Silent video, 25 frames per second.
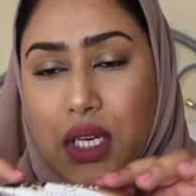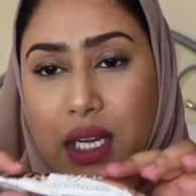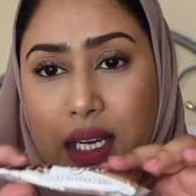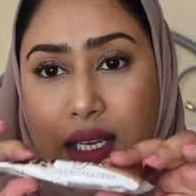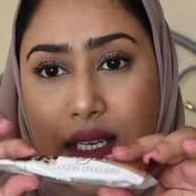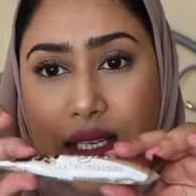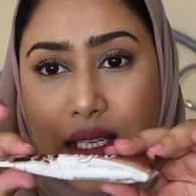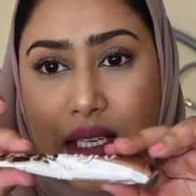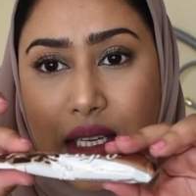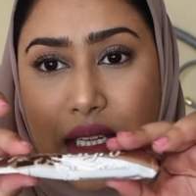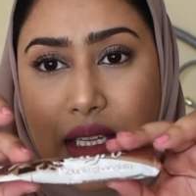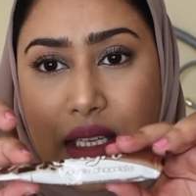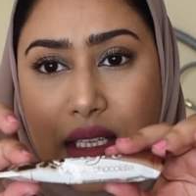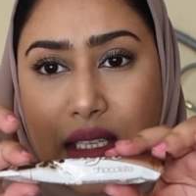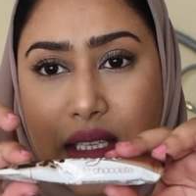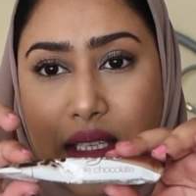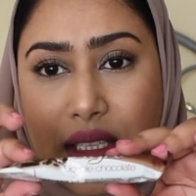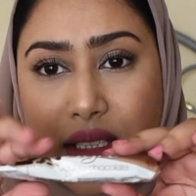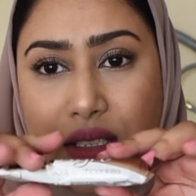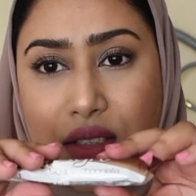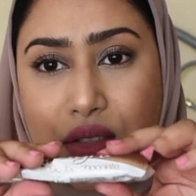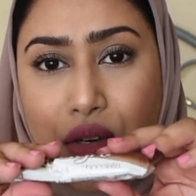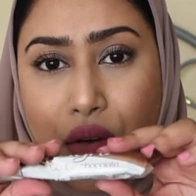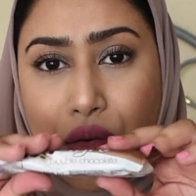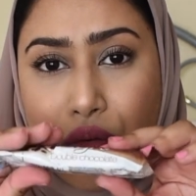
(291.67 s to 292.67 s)
like
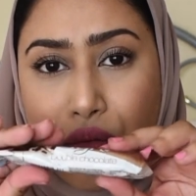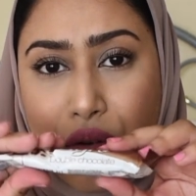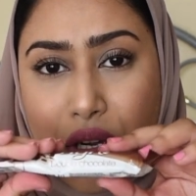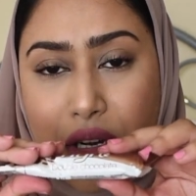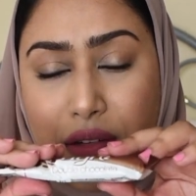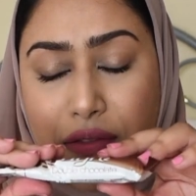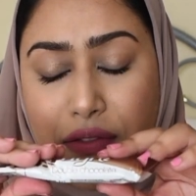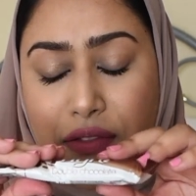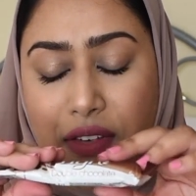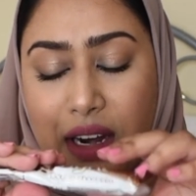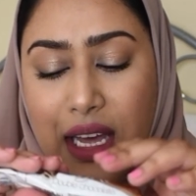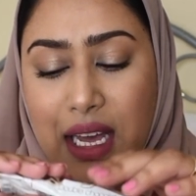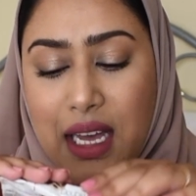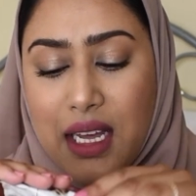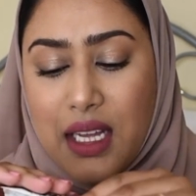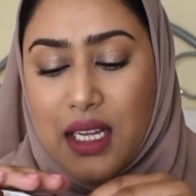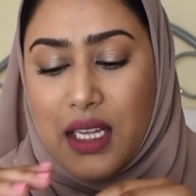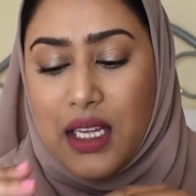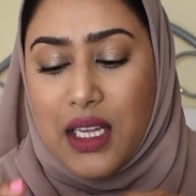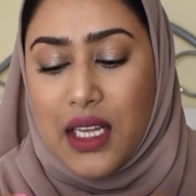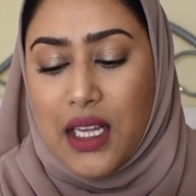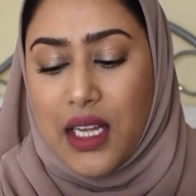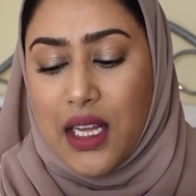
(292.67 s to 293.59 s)
it's gone really flat.